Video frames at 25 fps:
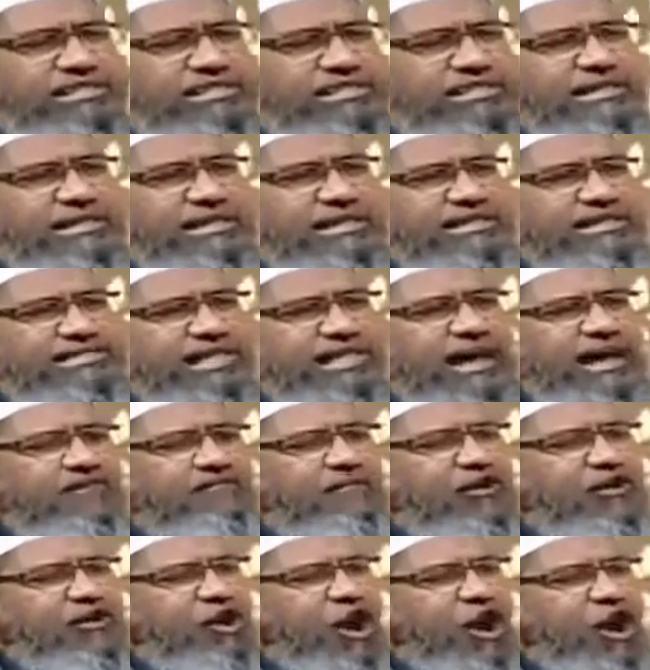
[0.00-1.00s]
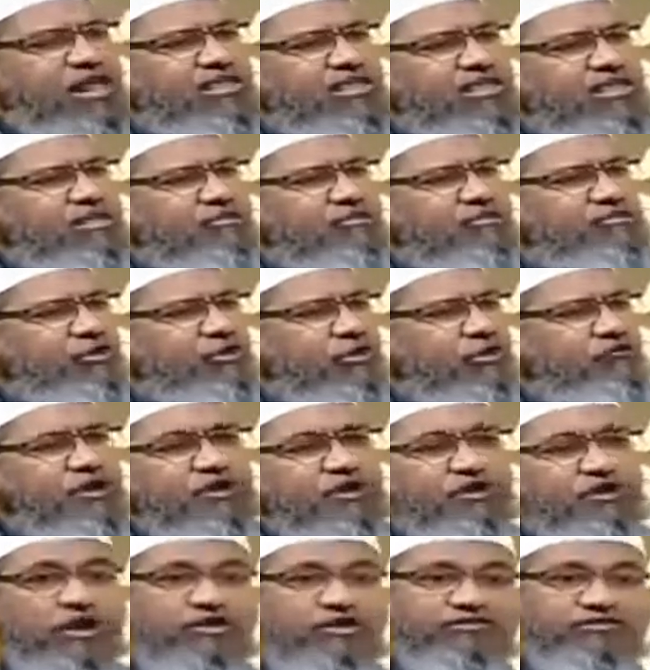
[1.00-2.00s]
the thing is that if your knowledge is so
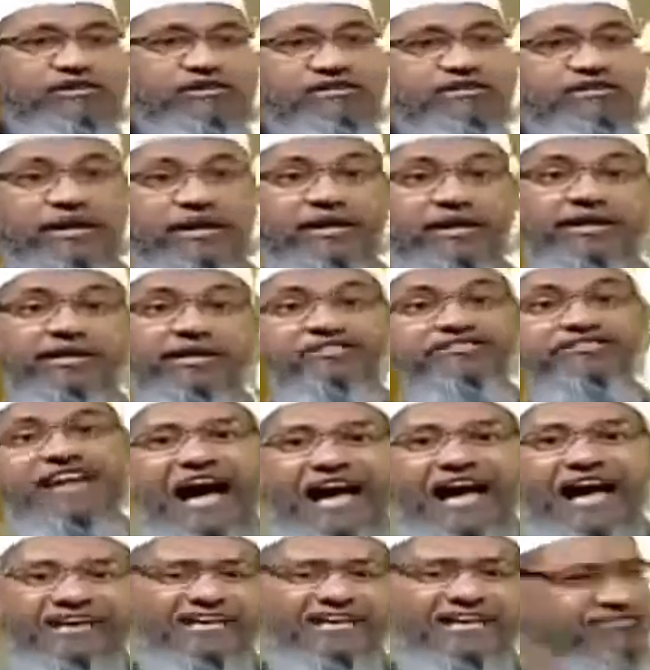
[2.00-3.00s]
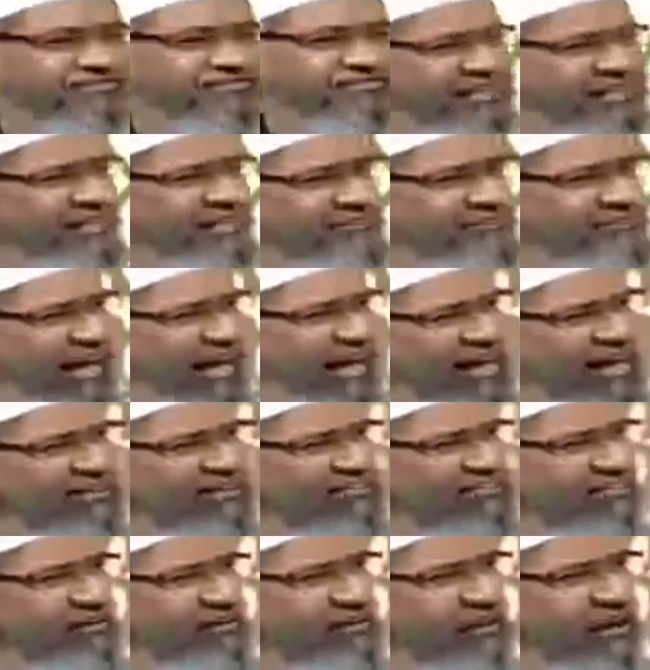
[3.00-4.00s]
weak, you're saying theory is the highest thing in
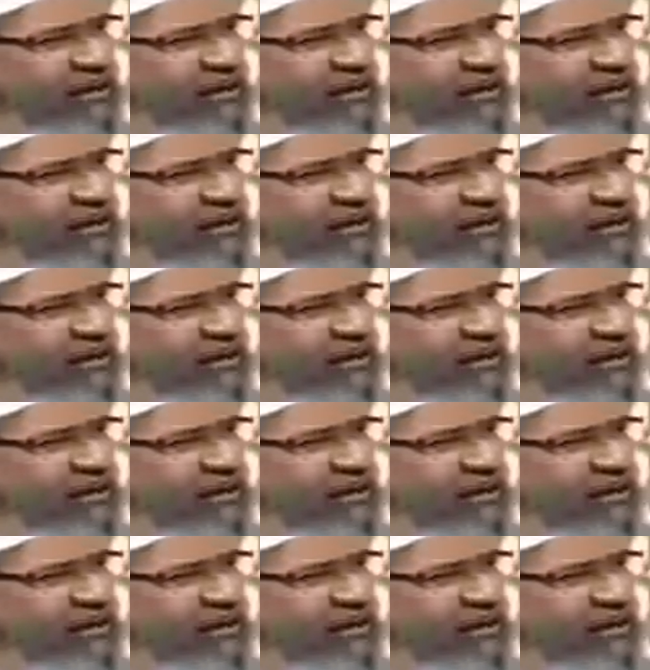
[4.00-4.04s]
science.